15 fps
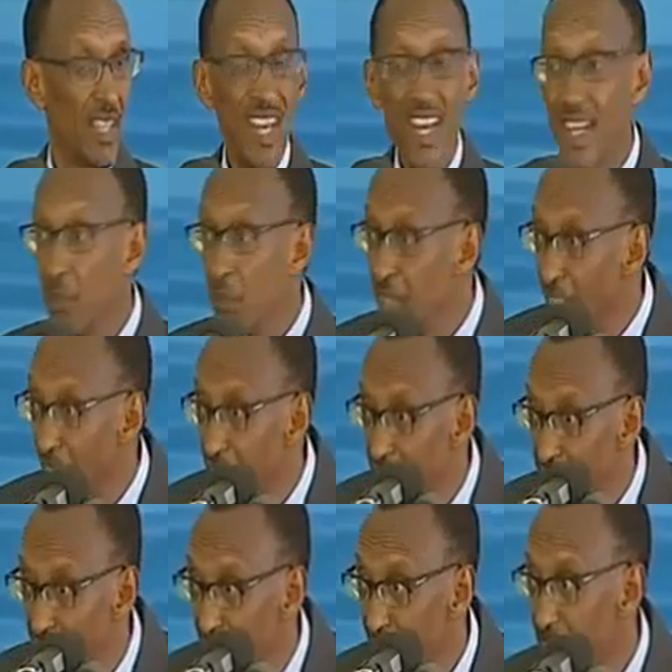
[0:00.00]
And we
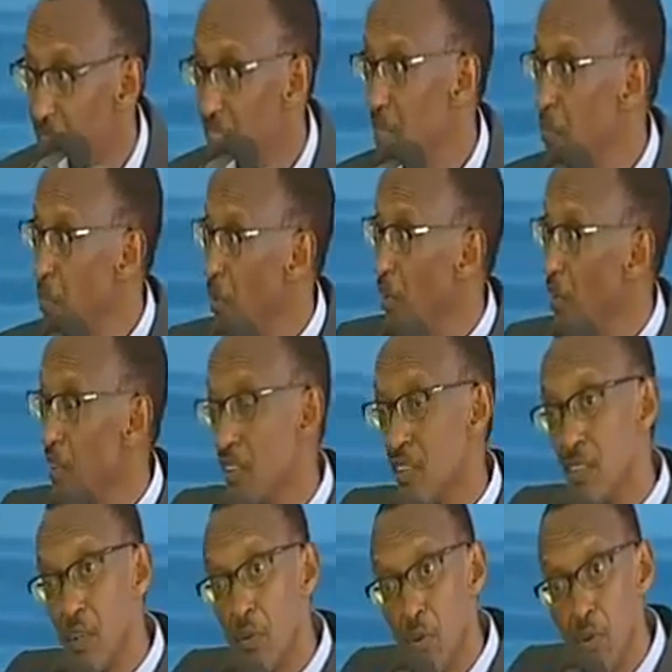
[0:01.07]
advised both
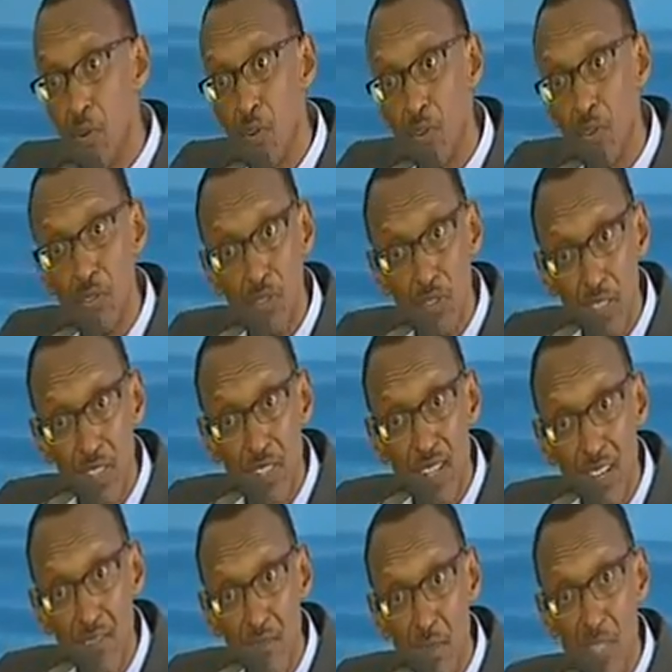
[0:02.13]
the Congolese
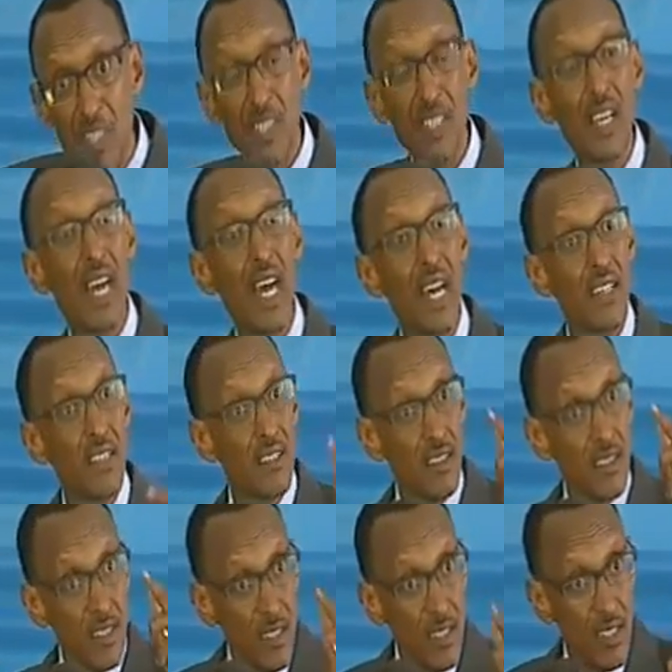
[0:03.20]
government and
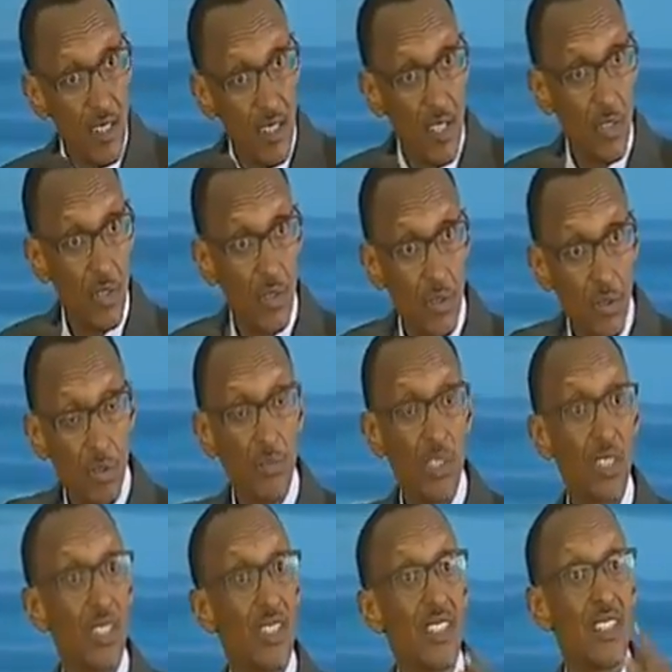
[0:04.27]
this international
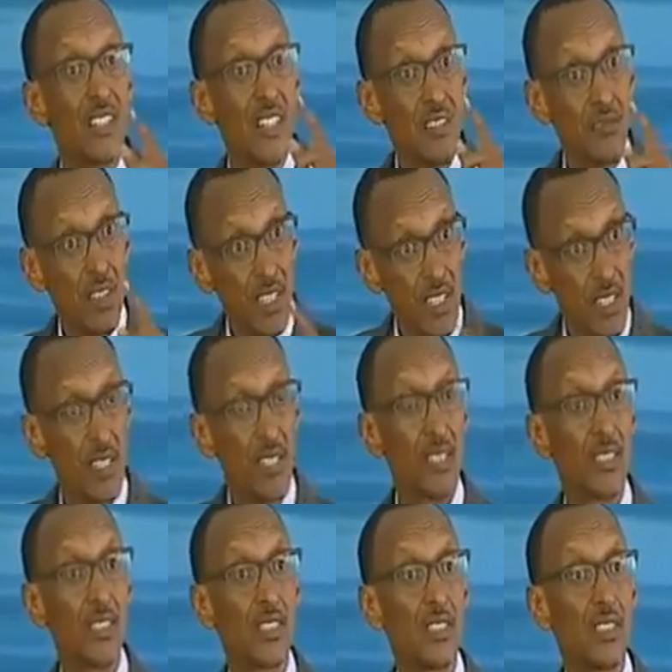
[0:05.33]
community that never
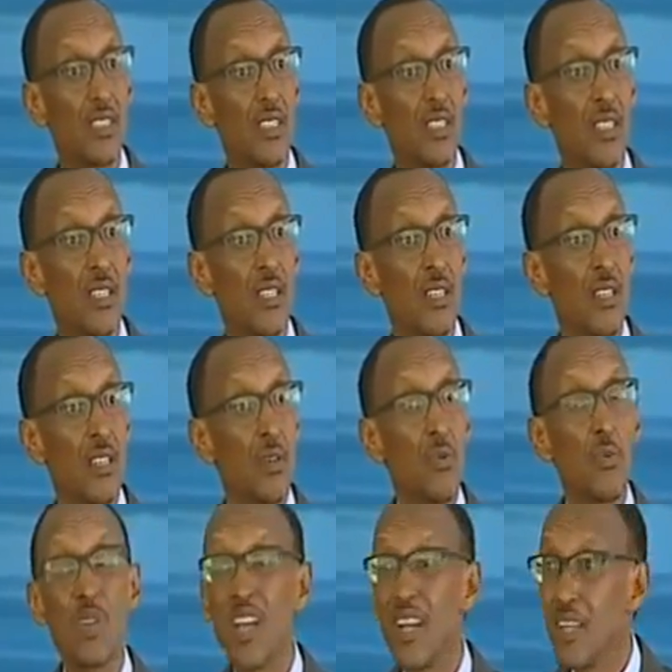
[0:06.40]
listens.
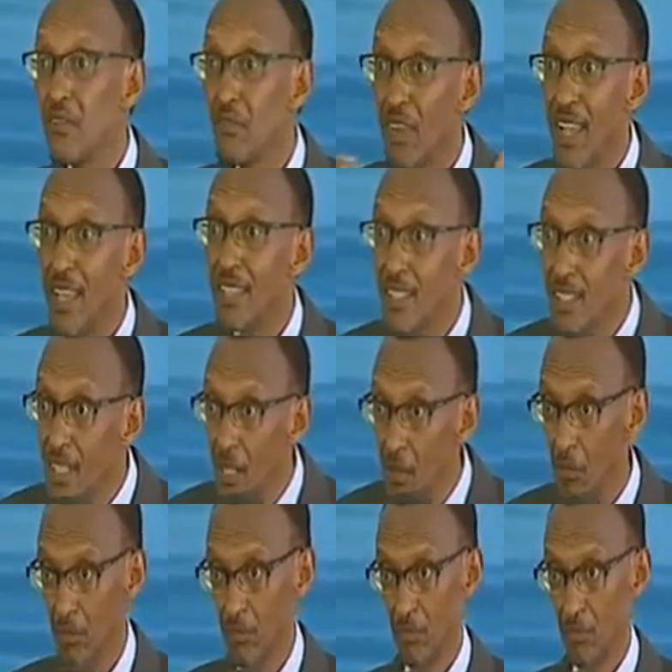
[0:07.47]
We advised them.